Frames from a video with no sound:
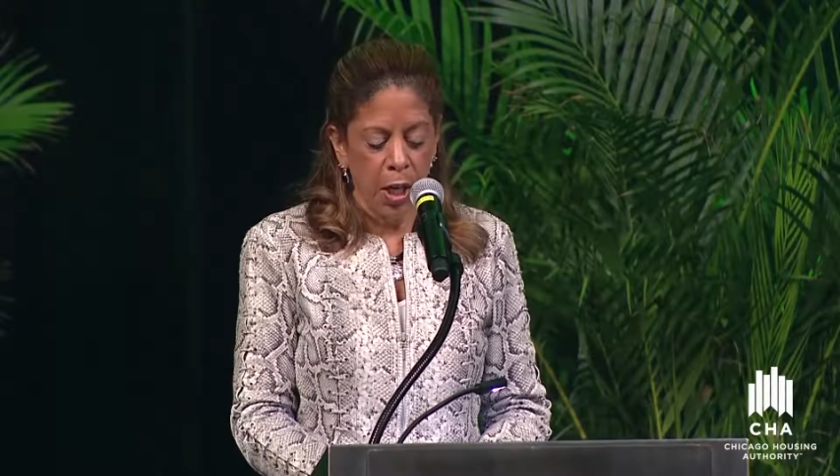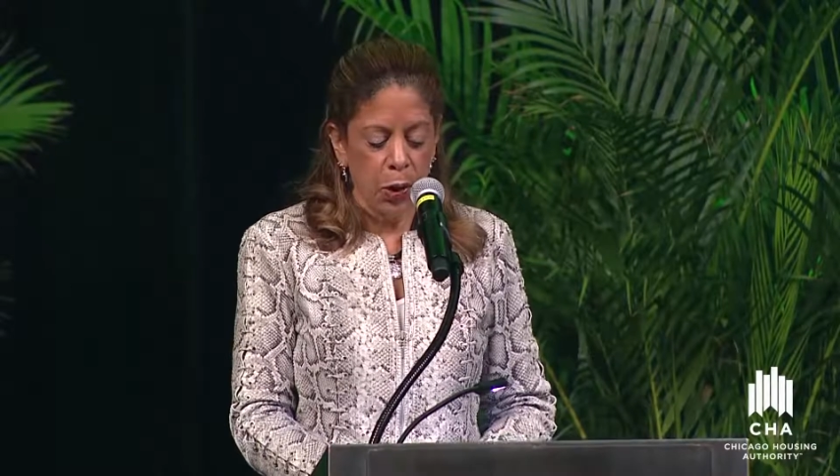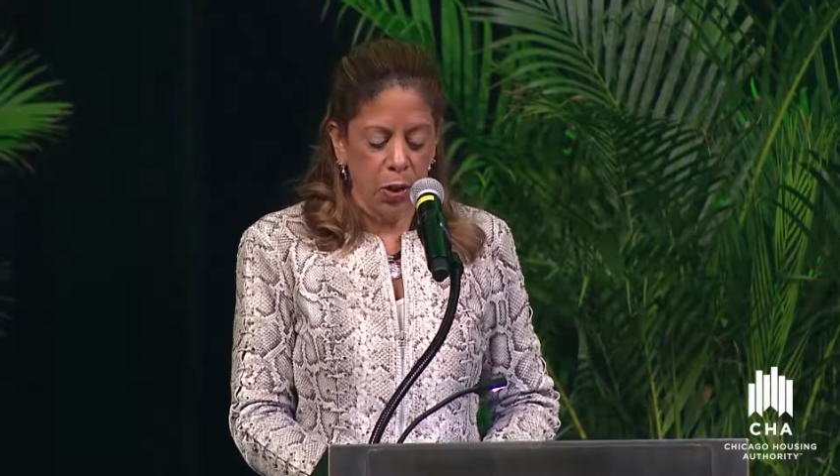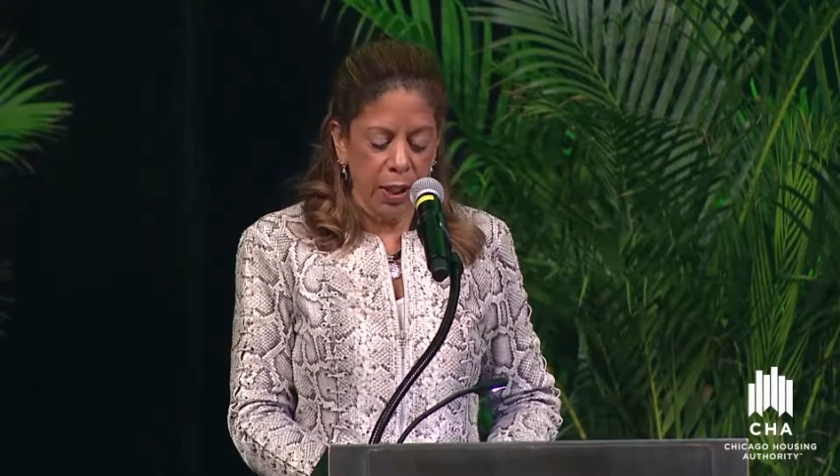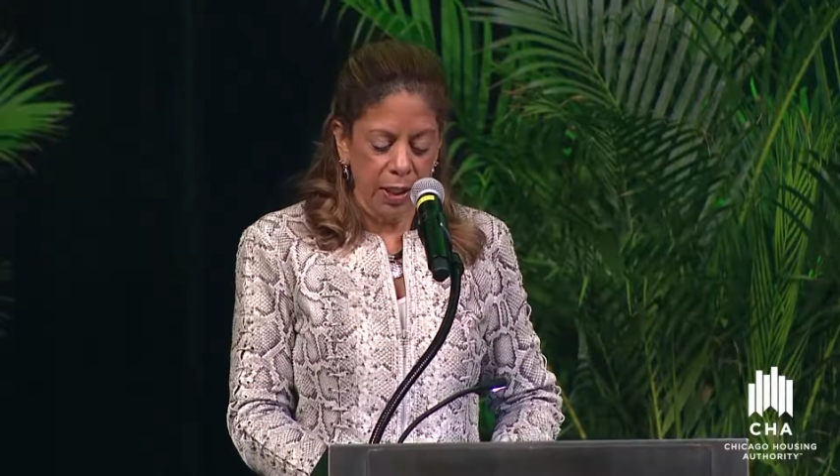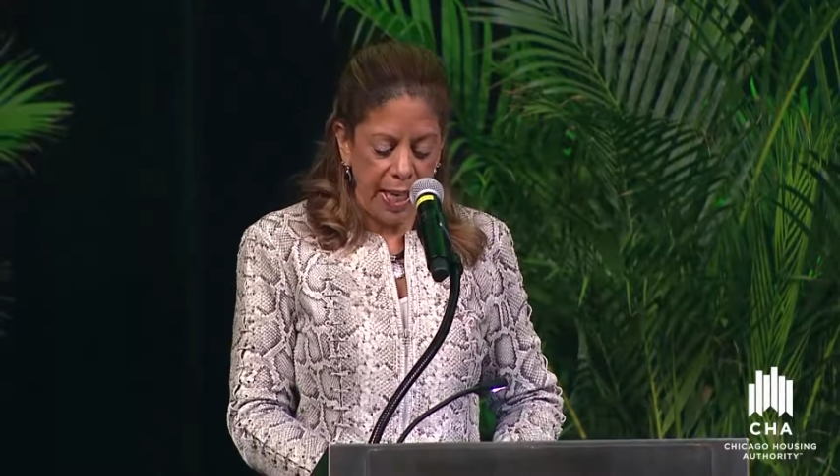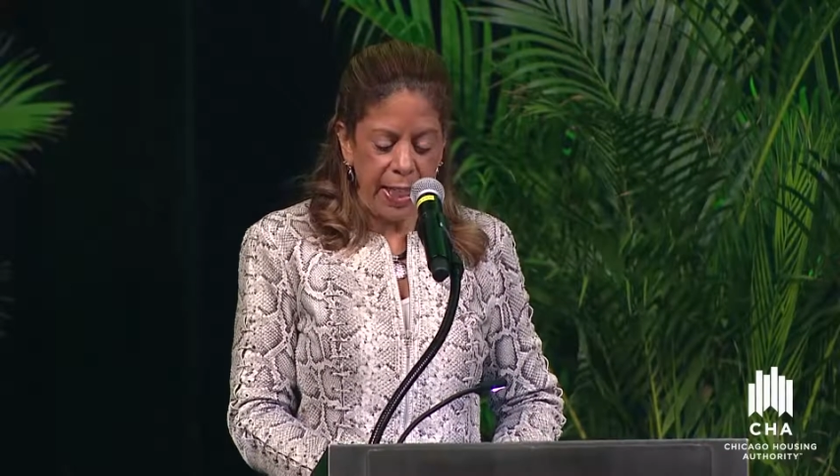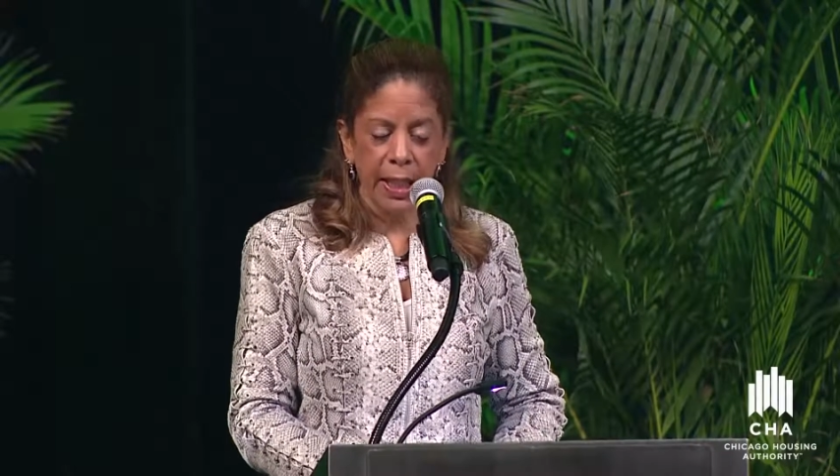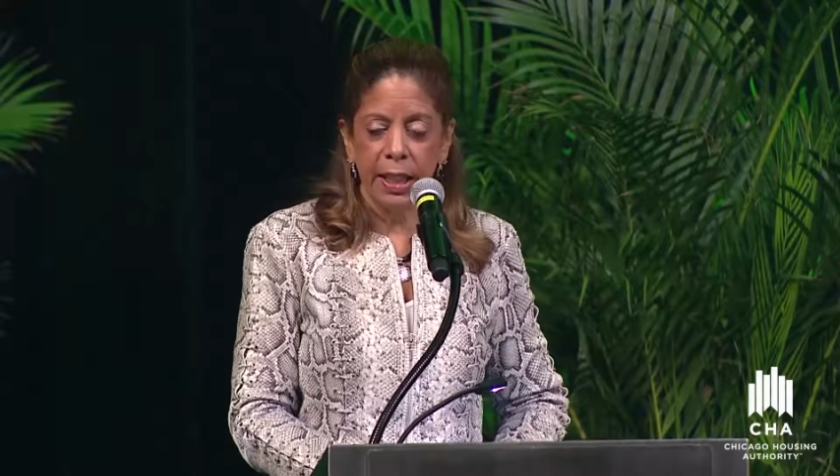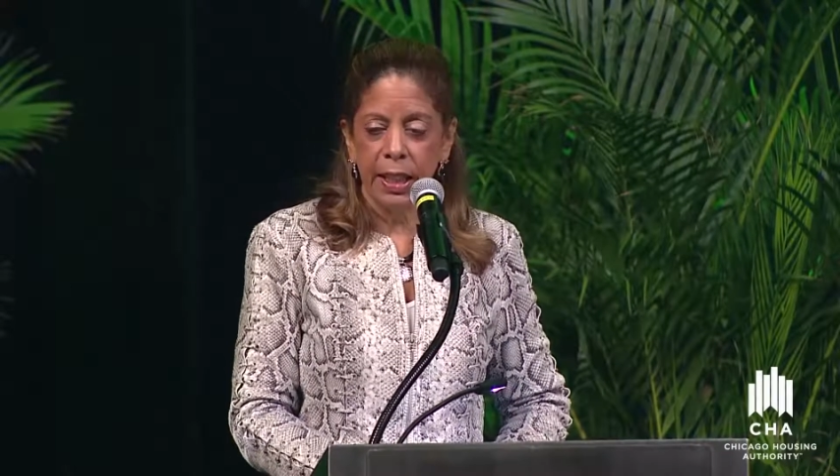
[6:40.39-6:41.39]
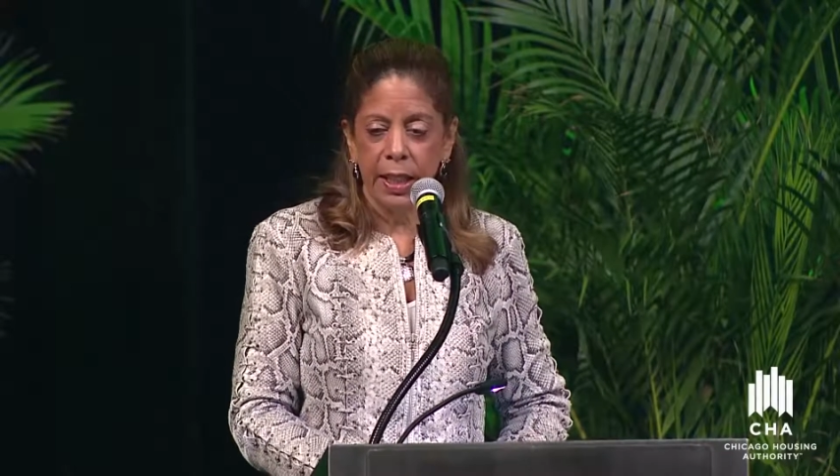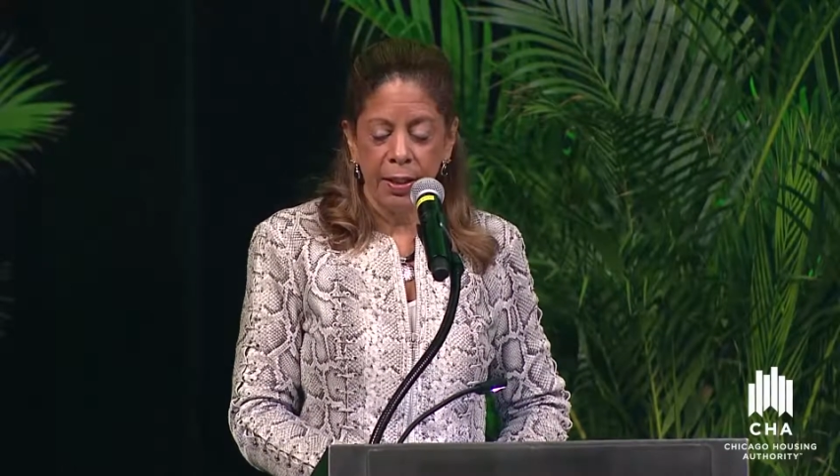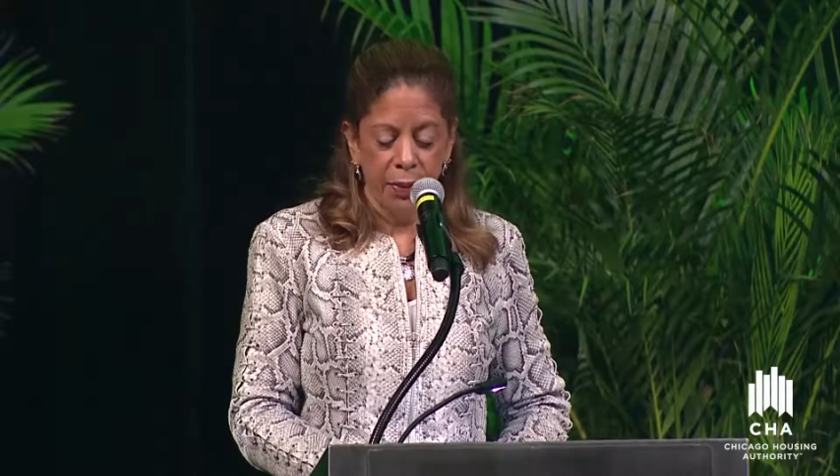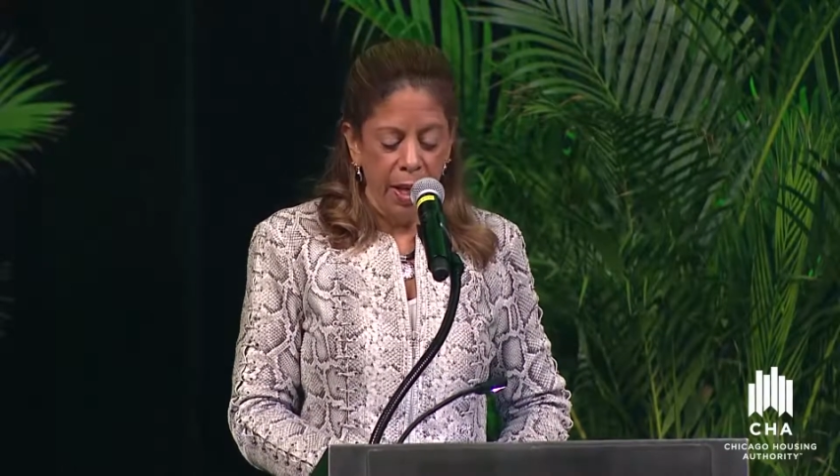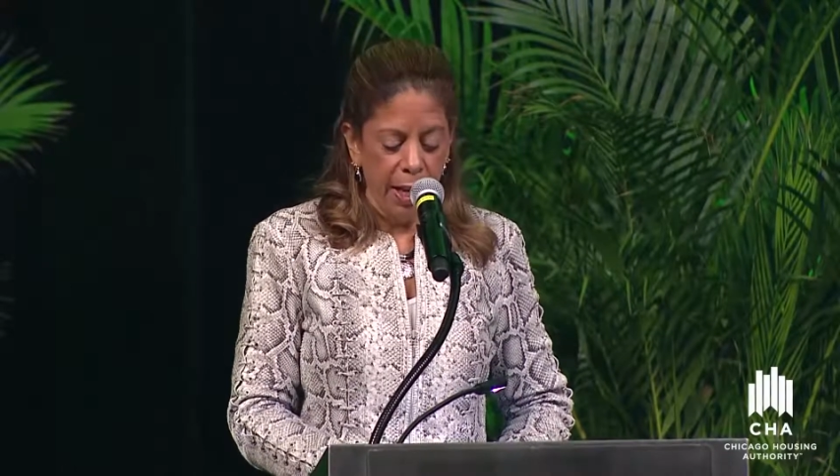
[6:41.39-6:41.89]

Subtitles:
so that they can live